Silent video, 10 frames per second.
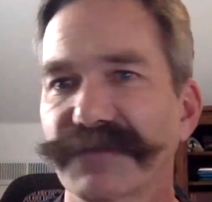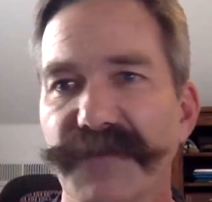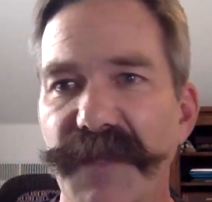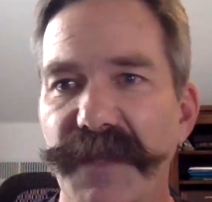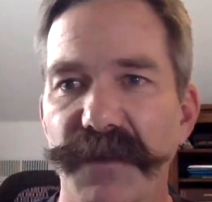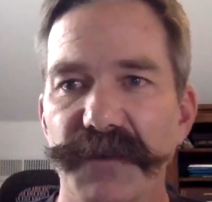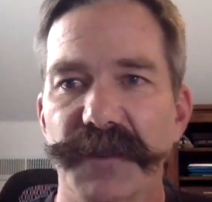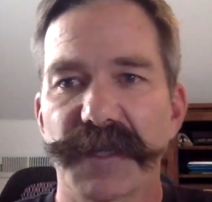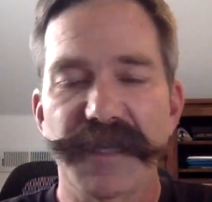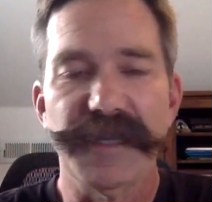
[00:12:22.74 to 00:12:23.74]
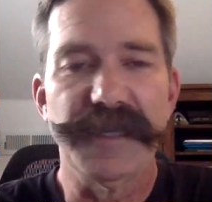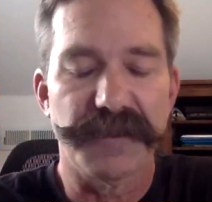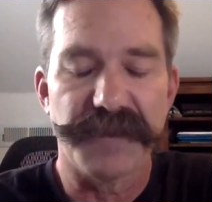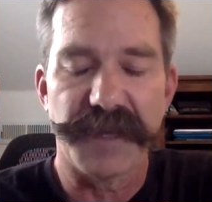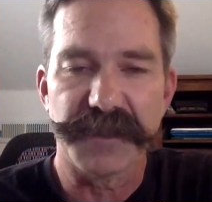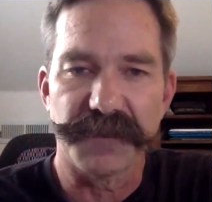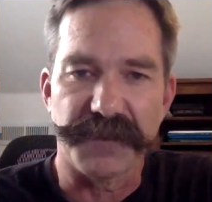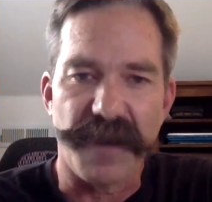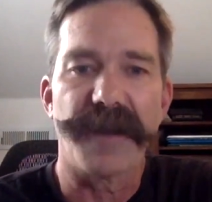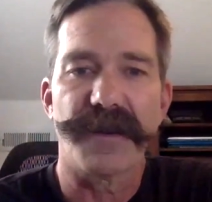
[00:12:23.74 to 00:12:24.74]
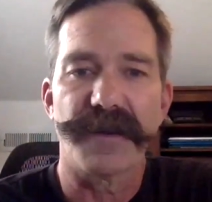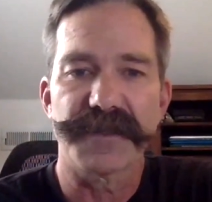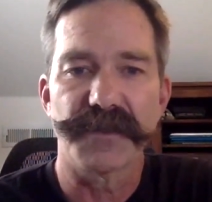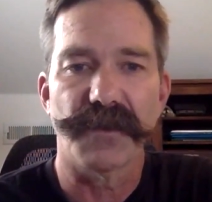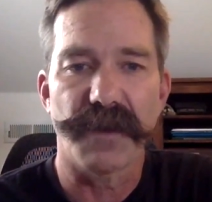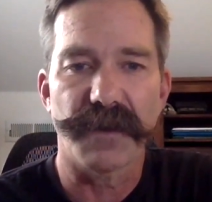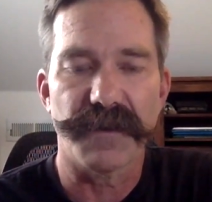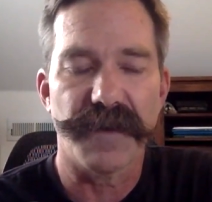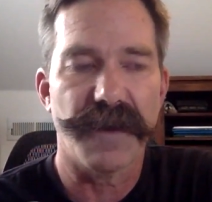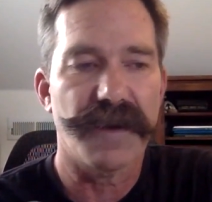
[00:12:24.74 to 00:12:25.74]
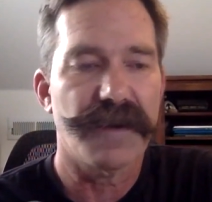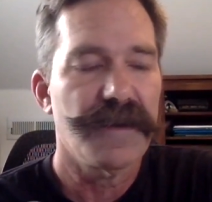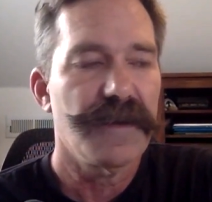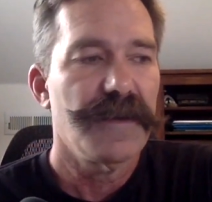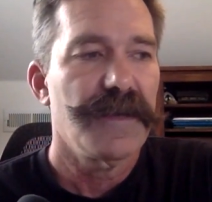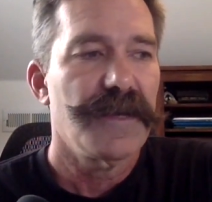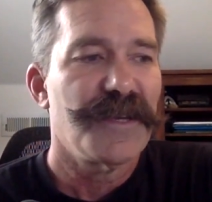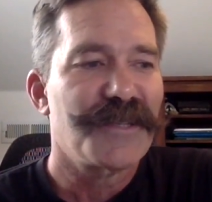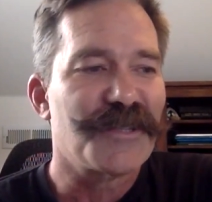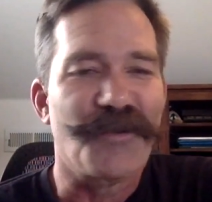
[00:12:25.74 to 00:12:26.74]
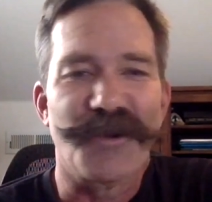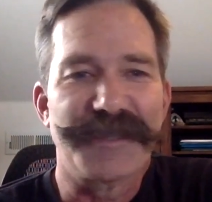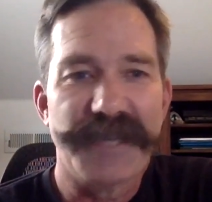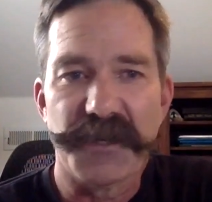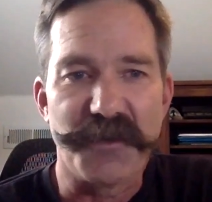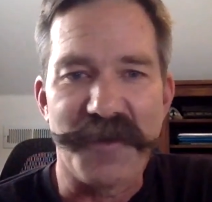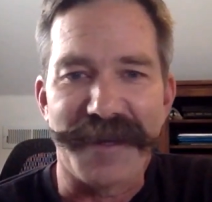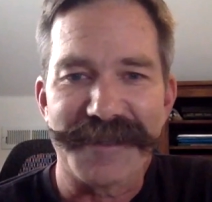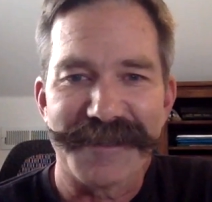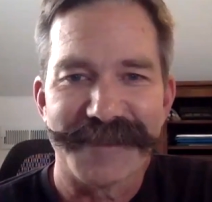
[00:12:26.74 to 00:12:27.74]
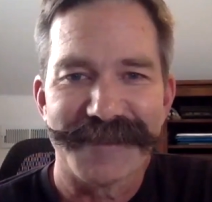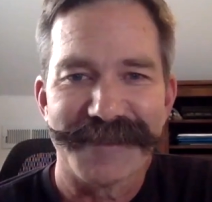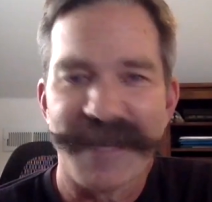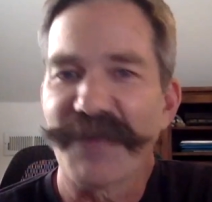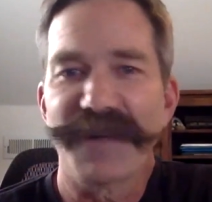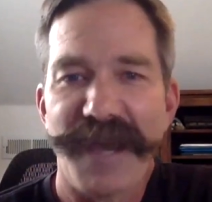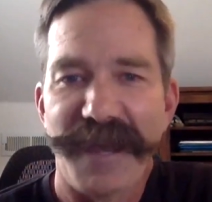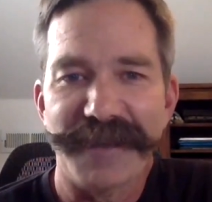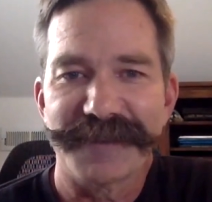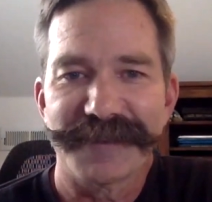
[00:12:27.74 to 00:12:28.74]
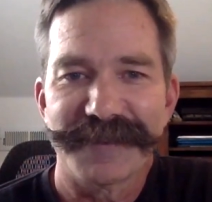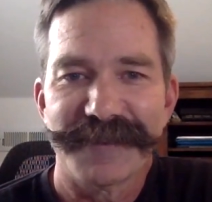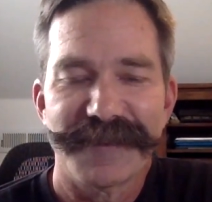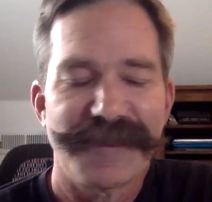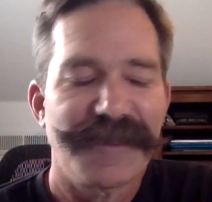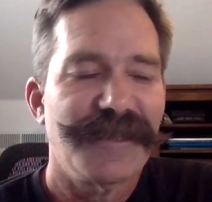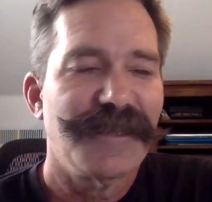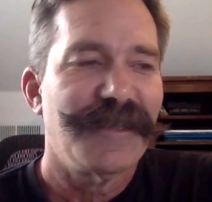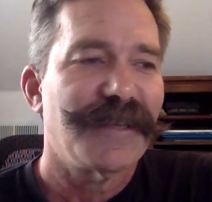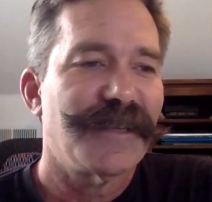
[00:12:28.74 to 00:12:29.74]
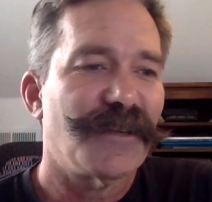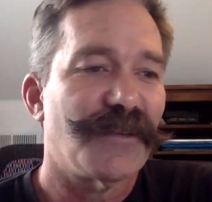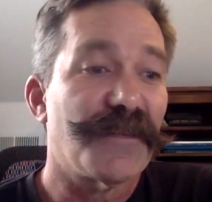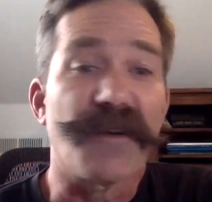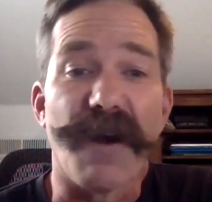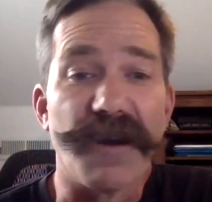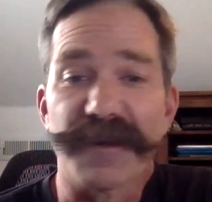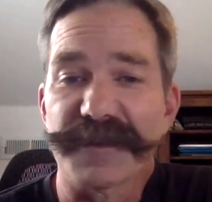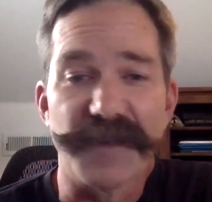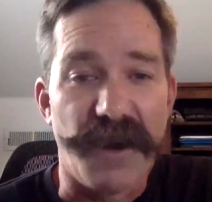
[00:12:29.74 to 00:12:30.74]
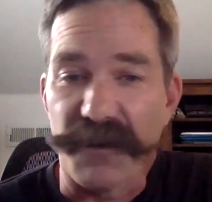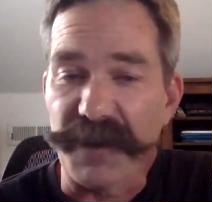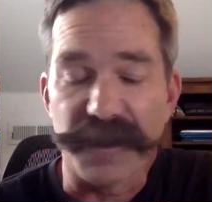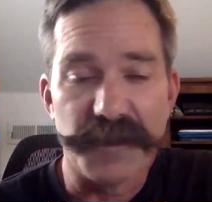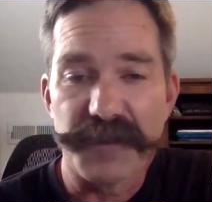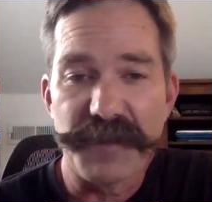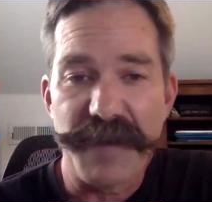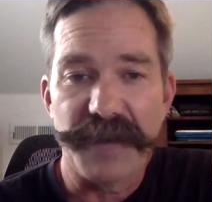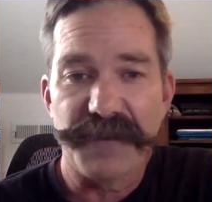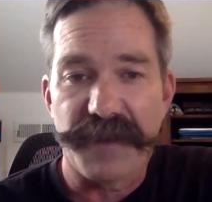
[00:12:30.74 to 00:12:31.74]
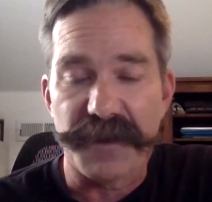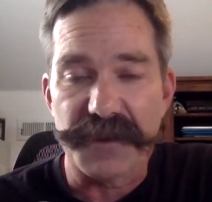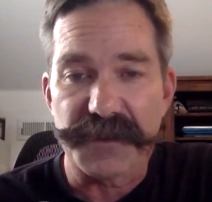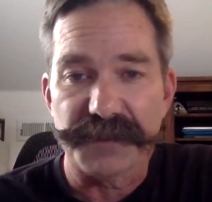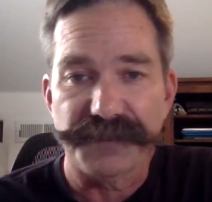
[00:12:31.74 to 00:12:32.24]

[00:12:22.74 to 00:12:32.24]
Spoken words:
the cleaning effect of fire is no longer there. So we're a tinderbox every day. There are going to be bad fires,